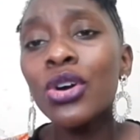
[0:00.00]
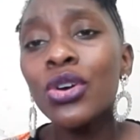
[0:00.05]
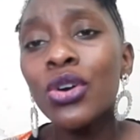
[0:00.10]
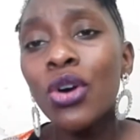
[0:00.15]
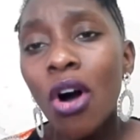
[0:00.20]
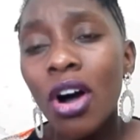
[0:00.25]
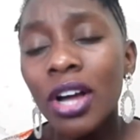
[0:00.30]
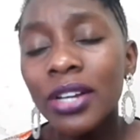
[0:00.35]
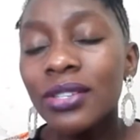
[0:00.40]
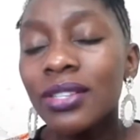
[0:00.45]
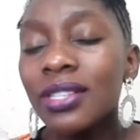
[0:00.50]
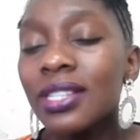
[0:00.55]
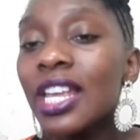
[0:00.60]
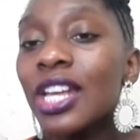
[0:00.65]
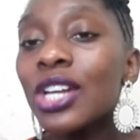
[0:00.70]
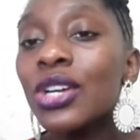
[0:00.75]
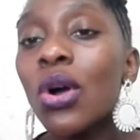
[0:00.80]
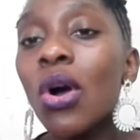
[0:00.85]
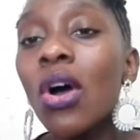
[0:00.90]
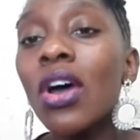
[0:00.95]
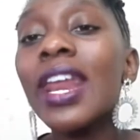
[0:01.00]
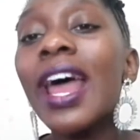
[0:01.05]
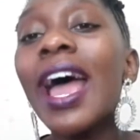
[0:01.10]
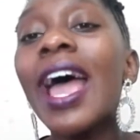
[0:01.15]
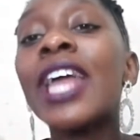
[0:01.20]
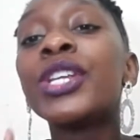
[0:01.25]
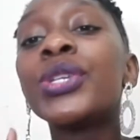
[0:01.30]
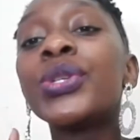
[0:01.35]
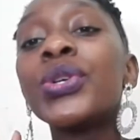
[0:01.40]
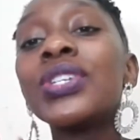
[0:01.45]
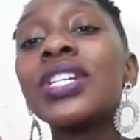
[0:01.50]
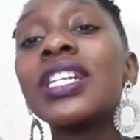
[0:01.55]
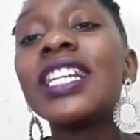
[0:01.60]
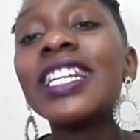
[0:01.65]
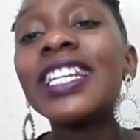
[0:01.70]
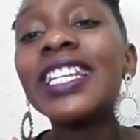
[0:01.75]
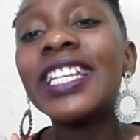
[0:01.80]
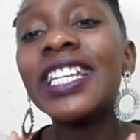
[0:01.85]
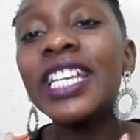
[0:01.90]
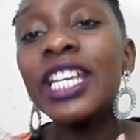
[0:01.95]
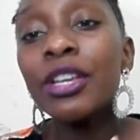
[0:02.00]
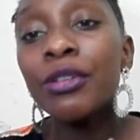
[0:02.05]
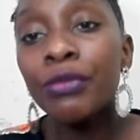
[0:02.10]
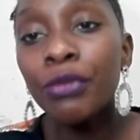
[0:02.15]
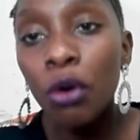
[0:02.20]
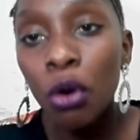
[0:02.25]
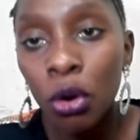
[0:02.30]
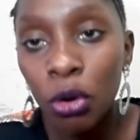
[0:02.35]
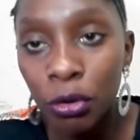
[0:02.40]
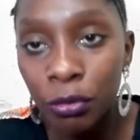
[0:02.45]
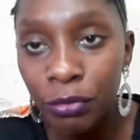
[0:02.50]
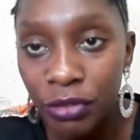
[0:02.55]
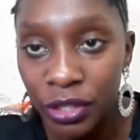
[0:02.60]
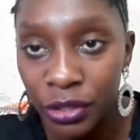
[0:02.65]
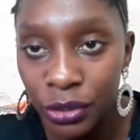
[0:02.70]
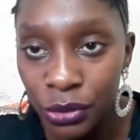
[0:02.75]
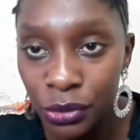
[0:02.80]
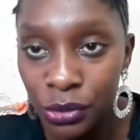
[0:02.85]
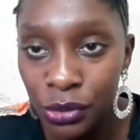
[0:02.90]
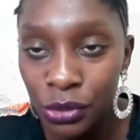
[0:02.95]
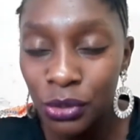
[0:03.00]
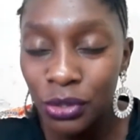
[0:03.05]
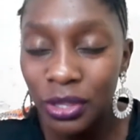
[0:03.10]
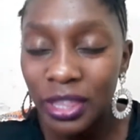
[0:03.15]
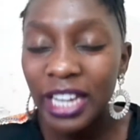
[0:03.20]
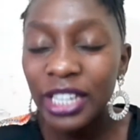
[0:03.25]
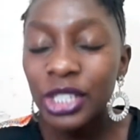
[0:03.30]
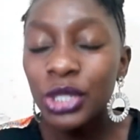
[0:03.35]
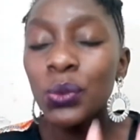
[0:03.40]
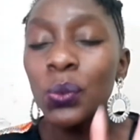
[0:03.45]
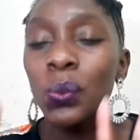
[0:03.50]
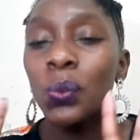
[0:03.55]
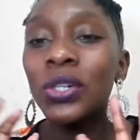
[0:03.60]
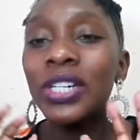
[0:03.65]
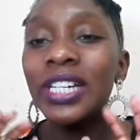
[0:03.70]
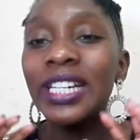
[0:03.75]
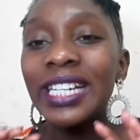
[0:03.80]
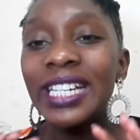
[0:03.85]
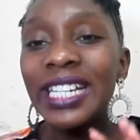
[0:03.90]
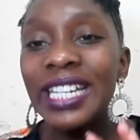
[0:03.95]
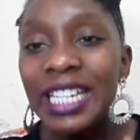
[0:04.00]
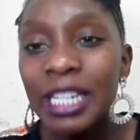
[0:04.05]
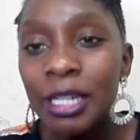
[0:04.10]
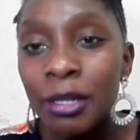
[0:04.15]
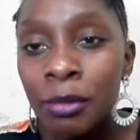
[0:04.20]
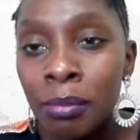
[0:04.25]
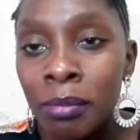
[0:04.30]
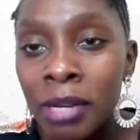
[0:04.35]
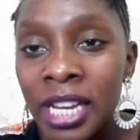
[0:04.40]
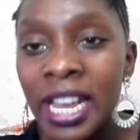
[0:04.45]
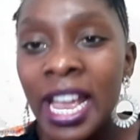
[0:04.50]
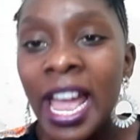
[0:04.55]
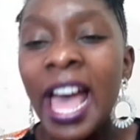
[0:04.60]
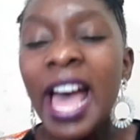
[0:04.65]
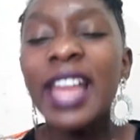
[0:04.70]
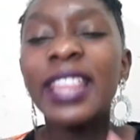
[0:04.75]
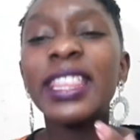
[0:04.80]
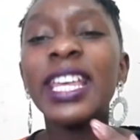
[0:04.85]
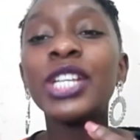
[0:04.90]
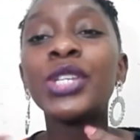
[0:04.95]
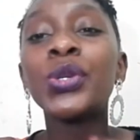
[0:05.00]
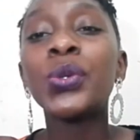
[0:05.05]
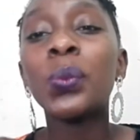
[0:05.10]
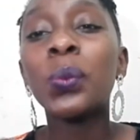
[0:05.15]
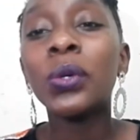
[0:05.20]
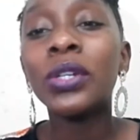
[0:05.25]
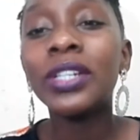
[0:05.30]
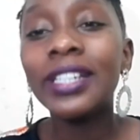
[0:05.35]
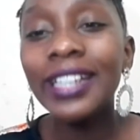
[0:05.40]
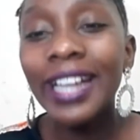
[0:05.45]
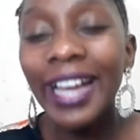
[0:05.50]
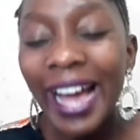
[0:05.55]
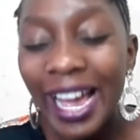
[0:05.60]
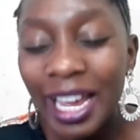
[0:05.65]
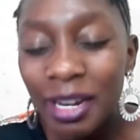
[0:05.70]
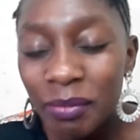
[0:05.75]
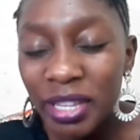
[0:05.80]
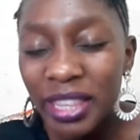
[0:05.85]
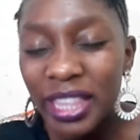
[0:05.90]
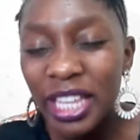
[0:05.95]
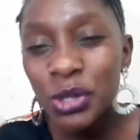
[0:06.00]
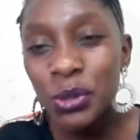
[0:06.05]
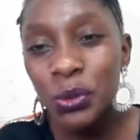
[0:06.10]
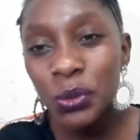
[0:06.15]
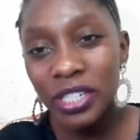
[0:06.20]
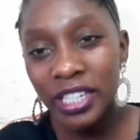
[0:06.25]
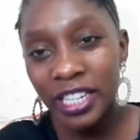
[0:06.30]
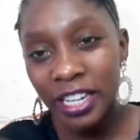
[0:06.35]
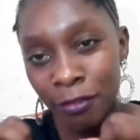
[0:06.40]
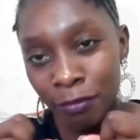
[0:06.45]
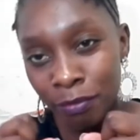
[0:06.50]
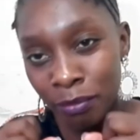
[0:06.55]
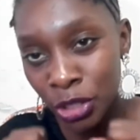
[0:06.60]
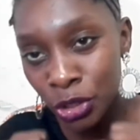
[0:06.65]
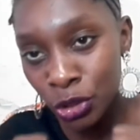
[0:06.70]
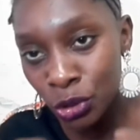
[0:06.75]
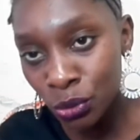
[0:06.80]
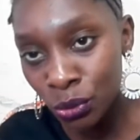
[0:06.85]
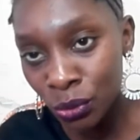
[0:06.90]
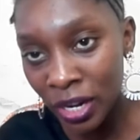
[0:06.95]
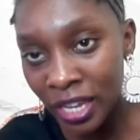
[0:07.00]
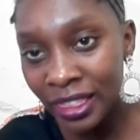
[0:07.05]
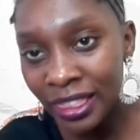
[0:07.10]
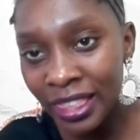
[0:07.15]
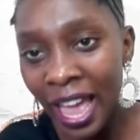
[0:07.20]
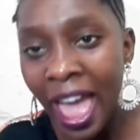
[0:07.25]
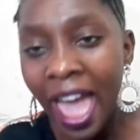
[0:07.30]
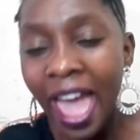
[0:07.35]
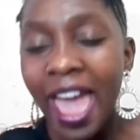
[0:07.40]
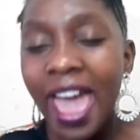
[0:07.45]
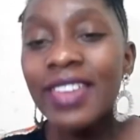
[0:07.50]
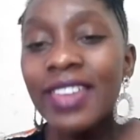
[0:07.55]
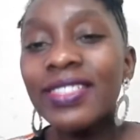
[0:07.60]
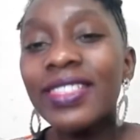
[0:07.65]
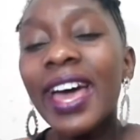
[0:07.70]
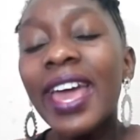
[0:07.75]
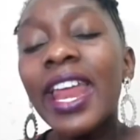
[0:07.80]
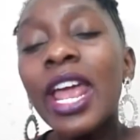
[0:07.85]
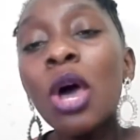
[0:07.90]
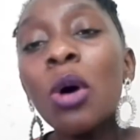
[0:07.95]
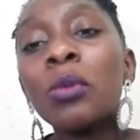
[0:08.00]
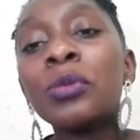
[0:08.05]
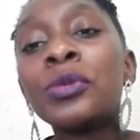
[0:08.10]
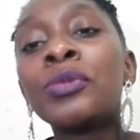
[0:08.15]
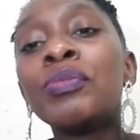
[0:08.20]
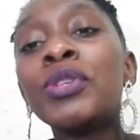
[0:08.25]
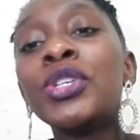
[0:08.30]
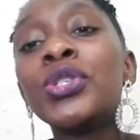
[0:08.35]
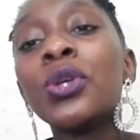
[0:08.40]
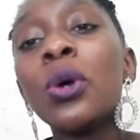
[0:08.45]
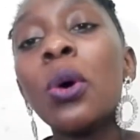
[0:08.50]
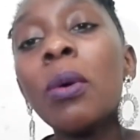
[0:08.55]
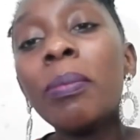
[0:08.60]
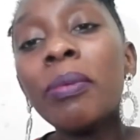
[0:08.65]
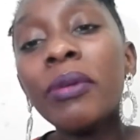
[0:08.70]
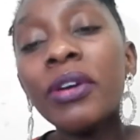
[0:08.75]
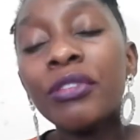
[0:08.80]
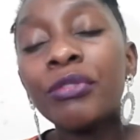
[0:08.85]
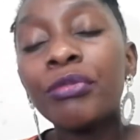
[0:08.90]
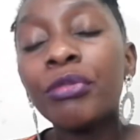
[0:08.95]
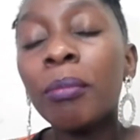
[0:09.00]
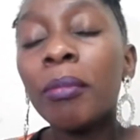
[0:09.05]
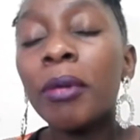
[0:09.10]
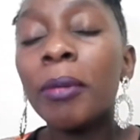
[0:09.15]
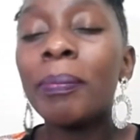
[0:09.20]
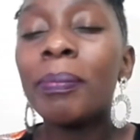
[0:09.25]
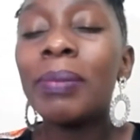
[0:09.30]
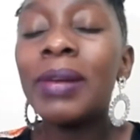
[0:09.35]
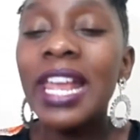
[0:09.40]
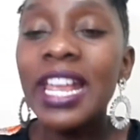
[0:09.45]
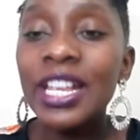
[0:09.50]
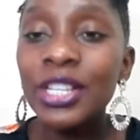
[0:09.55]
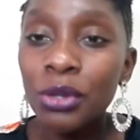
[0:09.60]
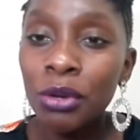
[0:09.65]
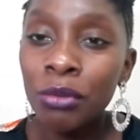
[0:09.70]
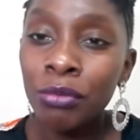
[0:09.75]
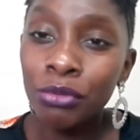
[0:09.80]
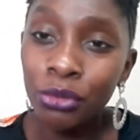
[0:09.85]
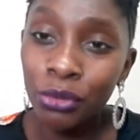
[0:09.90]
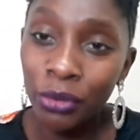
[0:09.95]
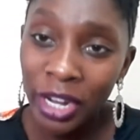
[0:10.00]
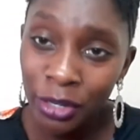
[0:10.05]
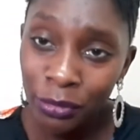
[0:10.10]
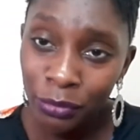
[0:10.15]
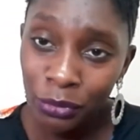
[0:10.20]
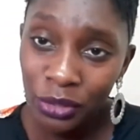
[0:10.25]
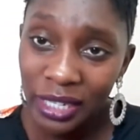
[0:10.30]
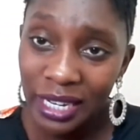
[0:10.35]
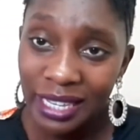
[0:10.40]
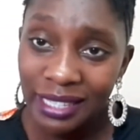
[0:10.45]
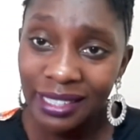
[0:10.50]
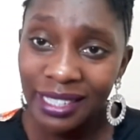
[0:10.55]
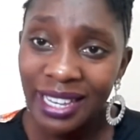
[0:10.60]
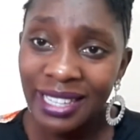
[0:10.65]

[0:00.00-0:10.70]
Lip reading: God, to say, God, I totally give all of this to you, that you would lead me, that you would guide me, that you'd give me strength. And that helped me to operate from a place of gratefulness.